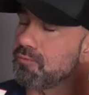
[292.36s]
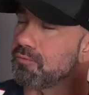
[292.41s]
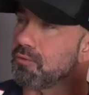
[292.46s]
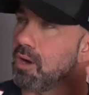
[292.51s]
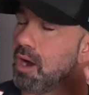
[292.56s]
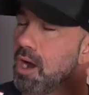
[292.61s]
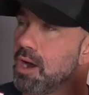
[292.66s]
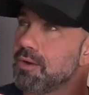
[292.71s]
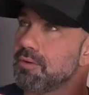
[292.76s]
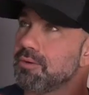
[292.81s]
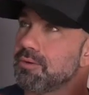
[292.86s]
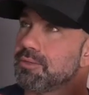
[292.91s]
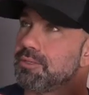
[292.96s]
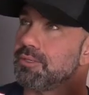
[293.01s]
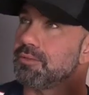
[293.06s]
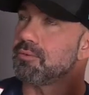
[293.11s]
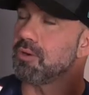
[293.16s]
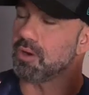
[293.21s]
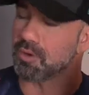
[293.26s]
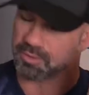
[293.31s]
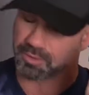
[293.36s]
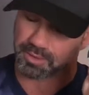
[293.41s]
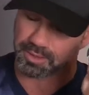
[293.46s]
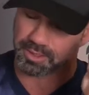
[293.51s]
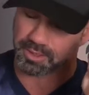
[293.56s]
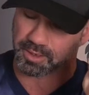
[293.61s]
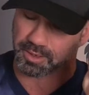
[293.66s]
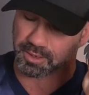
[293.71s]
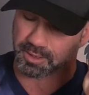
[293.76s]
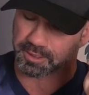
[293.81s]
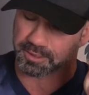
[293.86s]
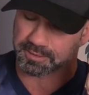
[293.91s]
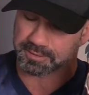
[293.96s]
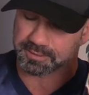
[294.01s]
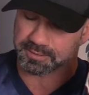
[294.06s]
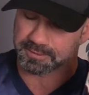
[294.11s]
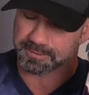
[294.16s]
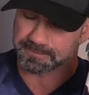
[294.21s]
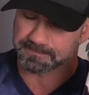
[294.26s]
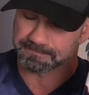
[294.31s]
for under 200
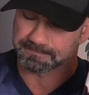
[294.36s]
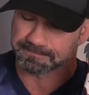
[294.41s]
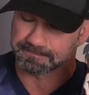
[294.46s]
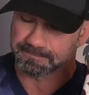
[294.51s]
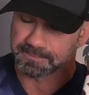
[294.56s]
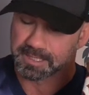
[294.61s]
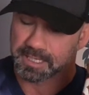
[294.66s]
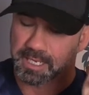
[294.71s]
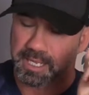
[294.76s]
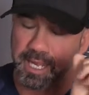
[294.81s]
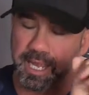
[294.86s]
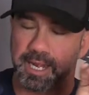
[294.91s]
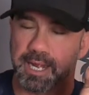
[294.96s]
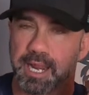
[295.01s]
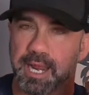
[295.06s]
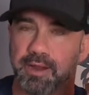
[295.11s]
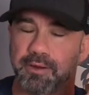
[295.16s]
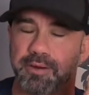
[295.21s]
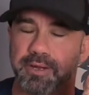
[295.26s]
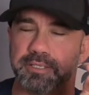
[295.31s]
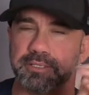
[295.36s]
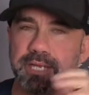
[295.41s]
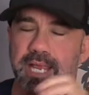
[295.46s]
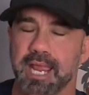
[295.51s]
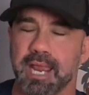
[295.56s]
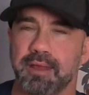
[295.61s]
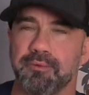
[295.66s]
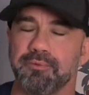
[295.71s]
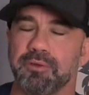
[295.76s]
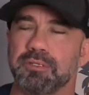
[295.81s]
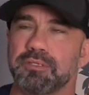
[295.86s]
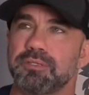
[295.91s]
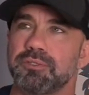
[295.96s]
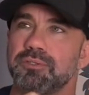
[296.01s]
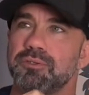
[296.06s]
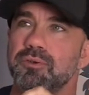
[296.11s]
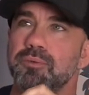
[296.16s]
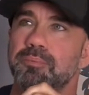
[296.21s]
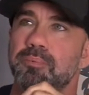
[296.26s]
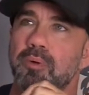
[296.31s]
yards. And Harris
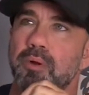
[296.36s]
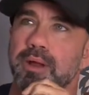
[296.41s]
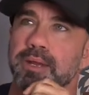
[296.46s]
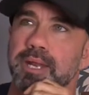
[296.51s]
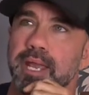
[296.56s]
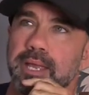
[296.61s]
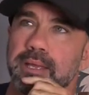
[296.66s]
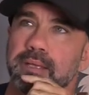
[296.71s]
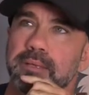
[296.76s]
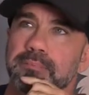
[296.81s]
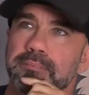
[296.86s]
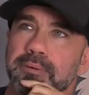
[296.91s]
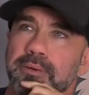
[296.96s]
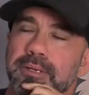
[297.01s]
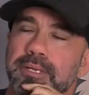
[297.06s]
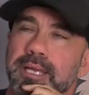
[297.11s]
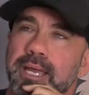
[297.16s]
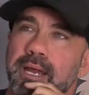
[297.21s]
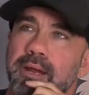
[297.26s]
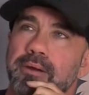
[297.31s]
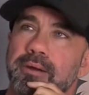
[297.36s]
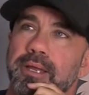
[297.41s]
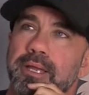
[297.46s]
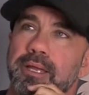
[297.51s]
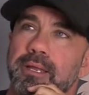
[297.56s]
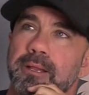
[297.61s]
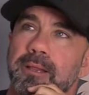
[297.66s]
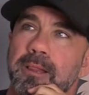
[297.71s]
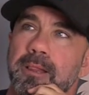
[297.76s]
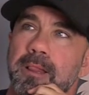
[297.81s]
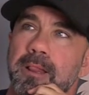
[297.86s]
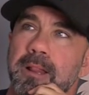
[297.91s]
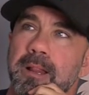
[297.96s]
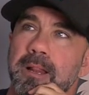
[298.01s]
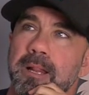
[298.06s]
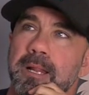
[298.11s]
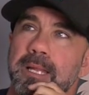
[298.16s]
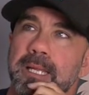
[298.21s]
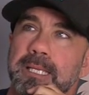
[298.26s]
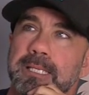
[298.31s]
averaged 2.8 per carry.
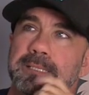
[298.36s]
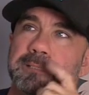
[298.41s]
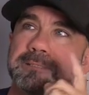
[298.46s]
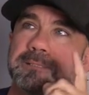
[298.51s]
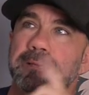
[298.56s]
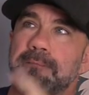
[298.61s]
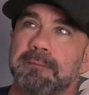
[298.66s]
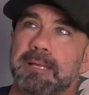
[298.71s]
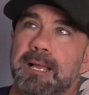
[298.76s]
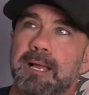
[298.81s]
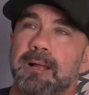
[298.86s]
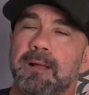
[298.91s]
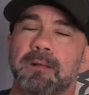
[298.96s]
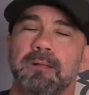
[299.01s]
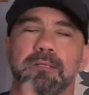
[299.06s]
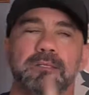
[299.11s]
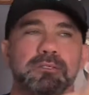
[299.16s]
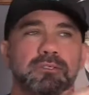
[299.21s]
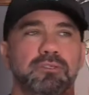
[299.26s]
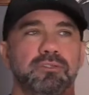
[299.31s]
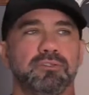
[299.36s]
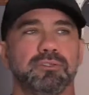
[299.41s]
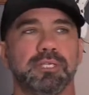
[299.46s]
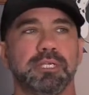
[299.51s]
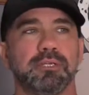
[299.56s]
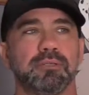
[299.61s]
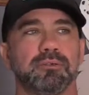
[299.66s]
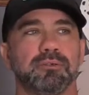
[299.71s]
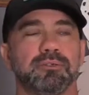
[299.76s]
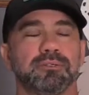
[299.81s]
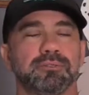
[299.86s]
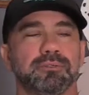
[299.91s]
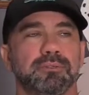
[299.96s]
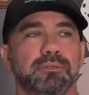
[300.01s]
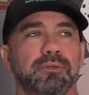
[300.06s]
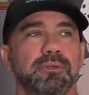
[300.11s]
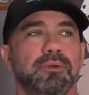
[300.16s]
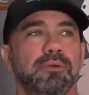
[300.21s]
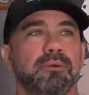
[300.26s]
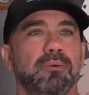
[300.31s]
And somehow the Steelers
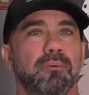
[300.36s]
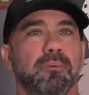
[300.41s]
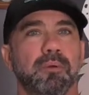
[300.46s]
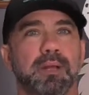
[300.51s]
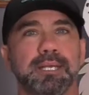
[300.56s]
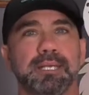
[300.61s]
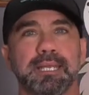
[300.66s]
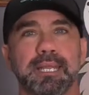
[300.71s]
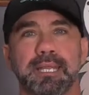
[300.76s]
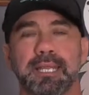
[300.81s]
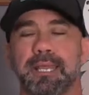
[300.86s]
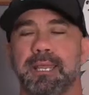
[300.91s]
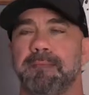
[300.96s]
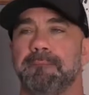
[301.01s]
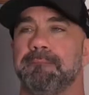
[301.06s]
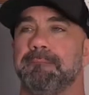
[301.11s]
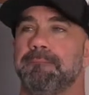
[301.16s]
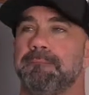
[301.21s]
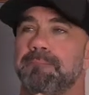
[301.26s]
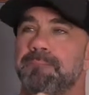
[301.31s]
won the game.